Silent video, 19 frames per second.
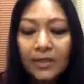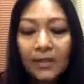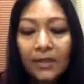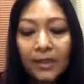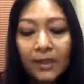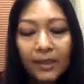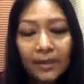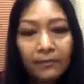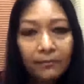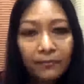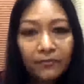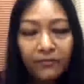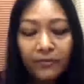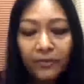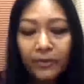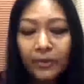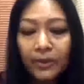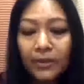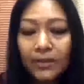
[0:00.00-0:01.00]
there's a
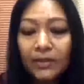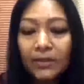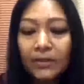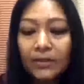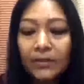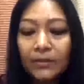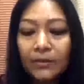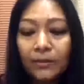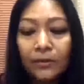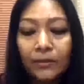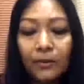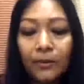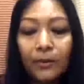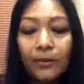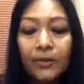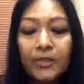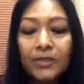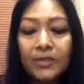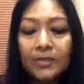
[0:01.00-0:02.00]
name for it
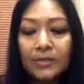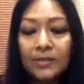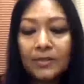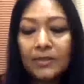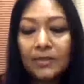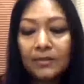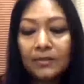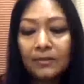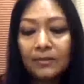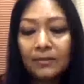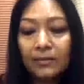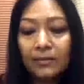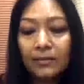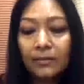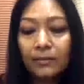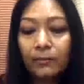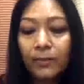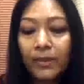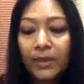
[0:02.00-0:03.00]
on horses
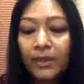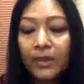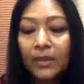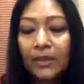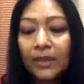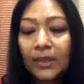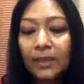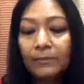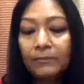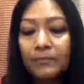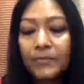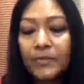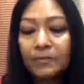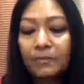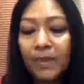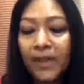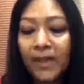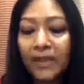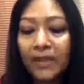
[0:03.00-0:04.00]
when it
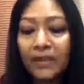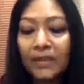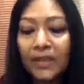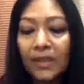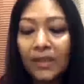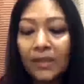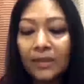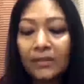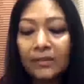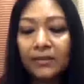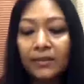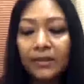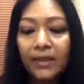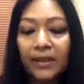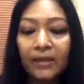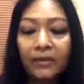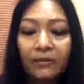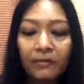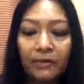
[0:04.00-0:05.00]
comes back
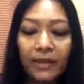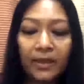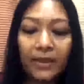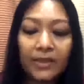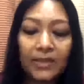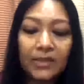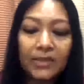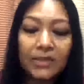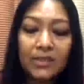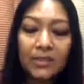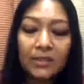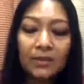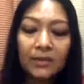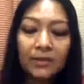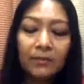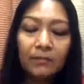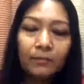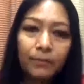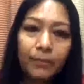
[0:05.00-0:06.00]
darker and
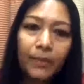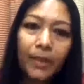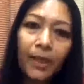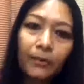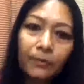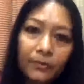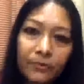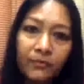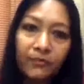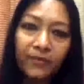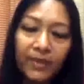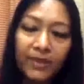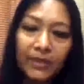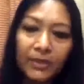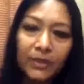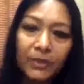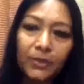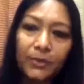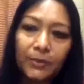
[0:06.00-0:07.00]
raised proud
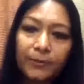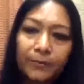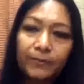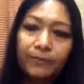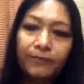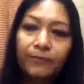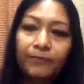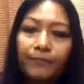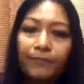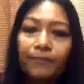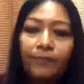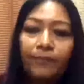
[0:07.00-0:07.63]
flesh